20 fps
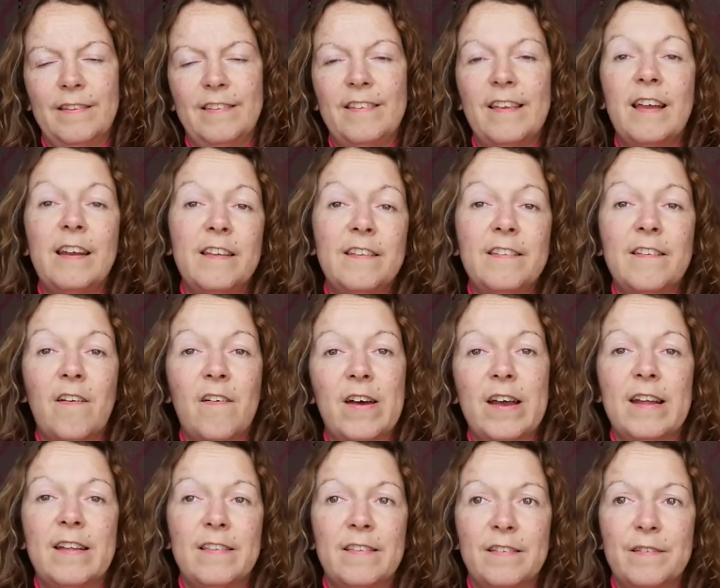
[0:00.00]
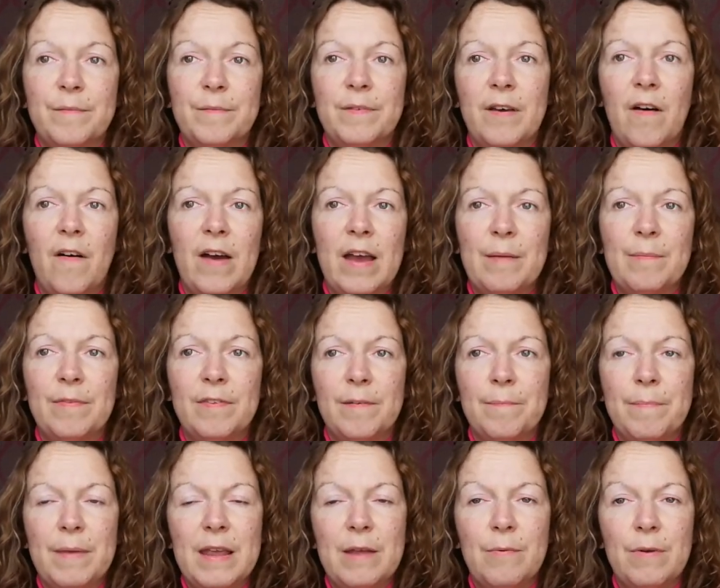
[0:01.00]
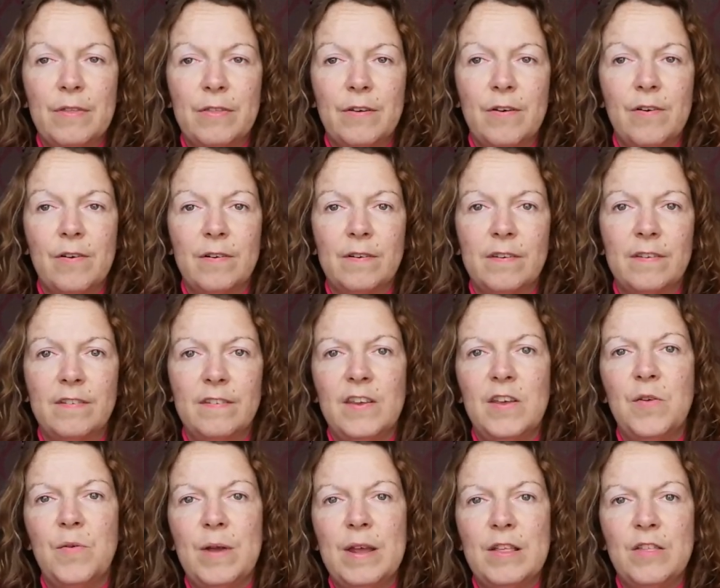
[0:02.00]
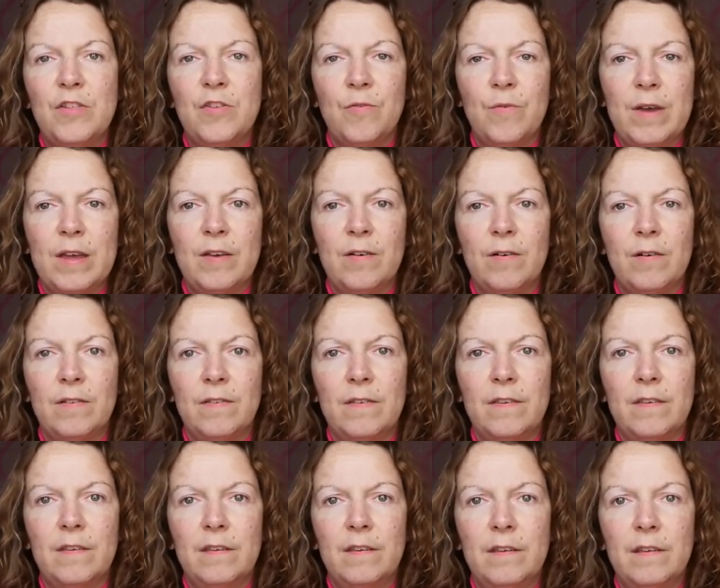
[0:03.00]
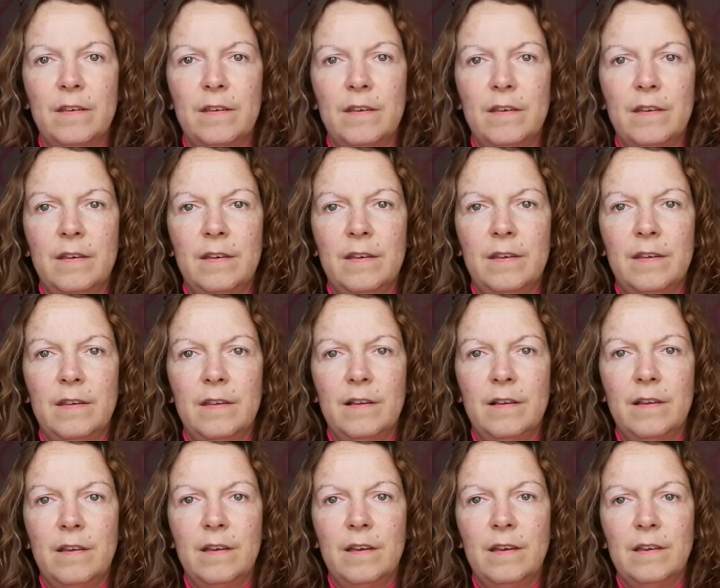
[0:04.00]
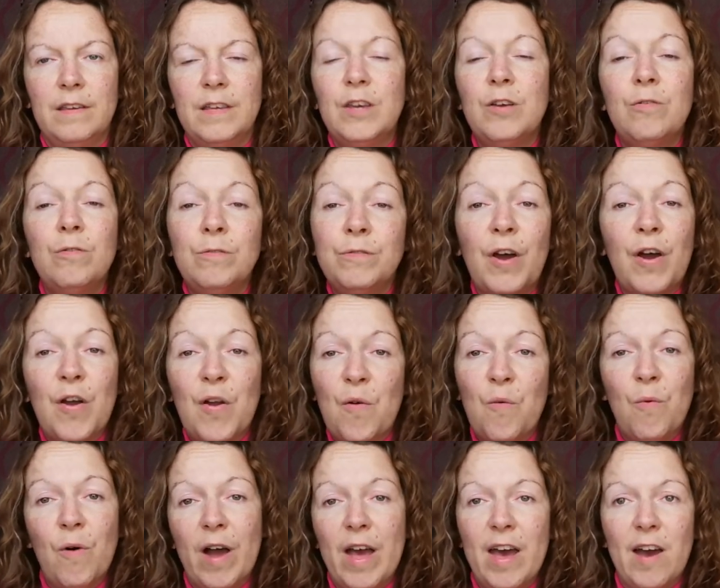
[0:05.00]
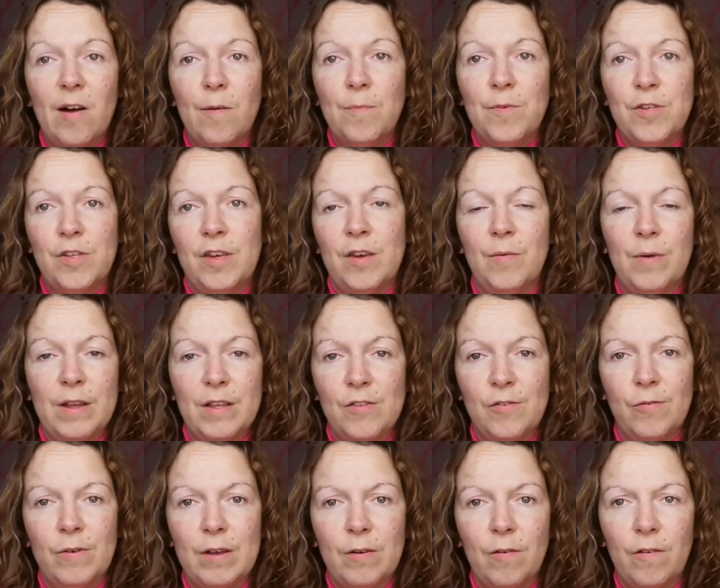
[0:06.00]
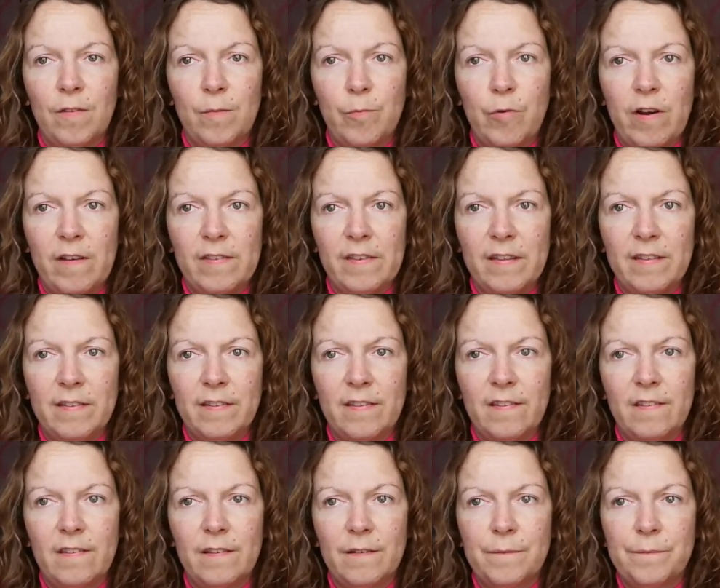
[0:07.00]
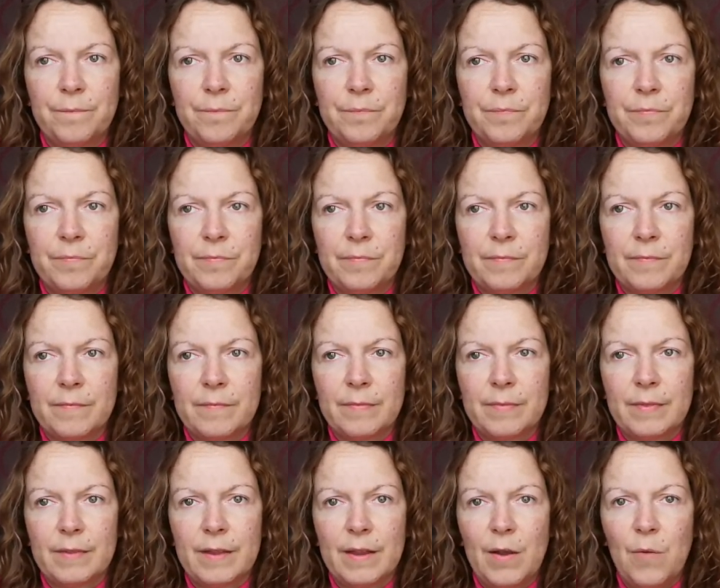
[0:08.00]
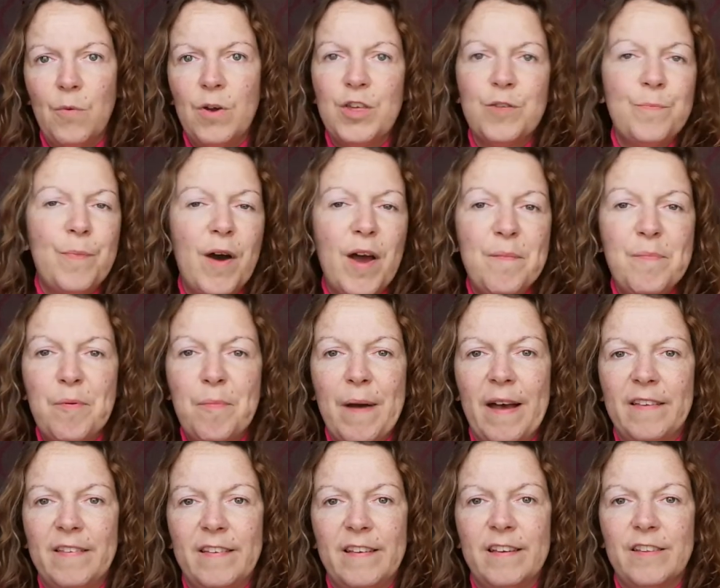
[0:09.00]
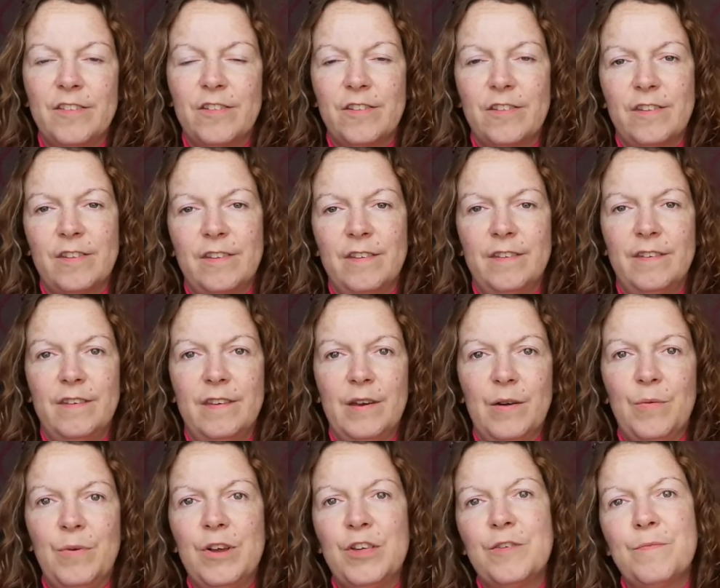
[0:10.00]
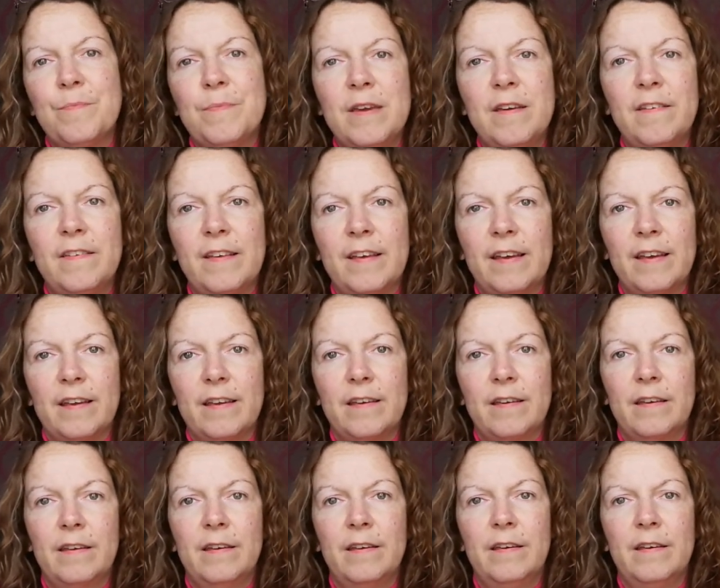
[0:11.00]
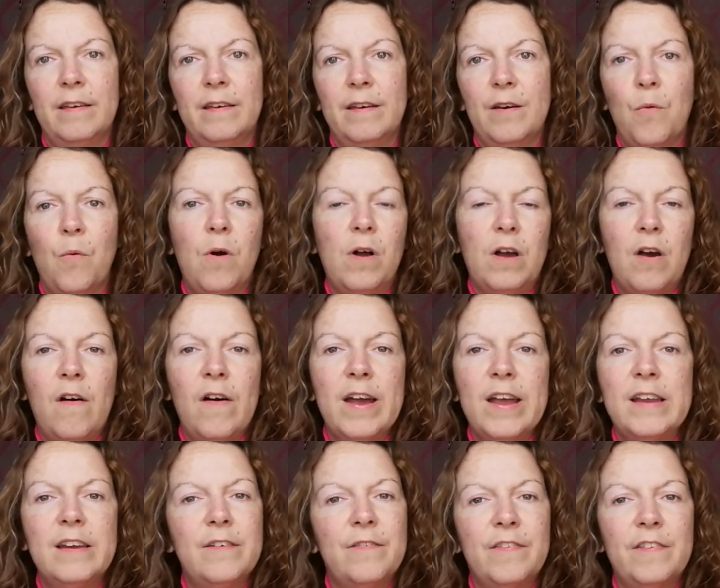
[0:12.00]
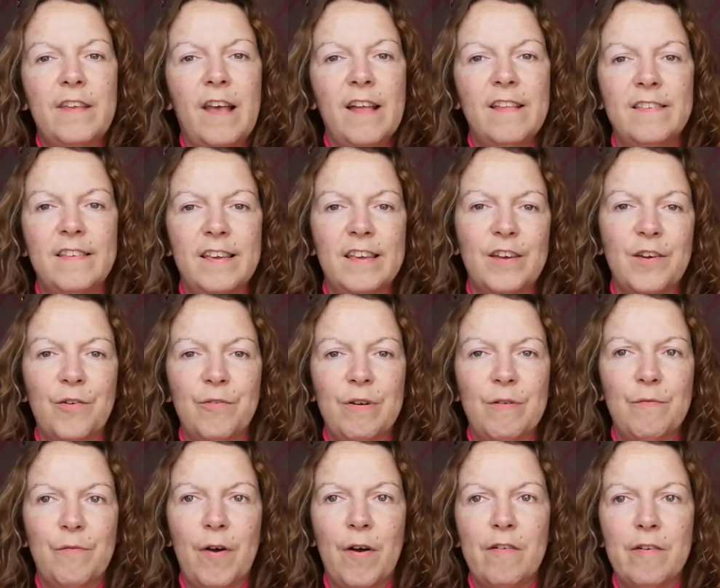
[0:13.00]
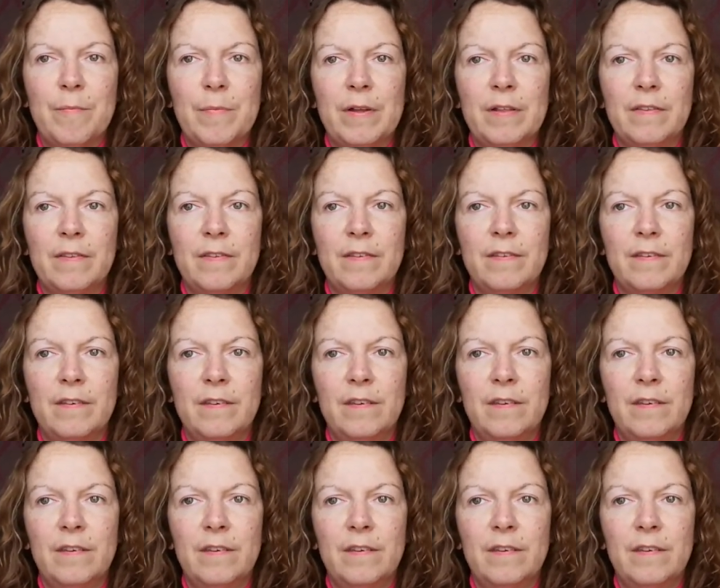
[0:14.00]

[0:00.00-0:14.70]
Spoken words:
Set aside some time to be with God, to enjoy God. You'll know what helps you enjoy God's presence. Which Bible passage? Which music? What kind of setting or environment?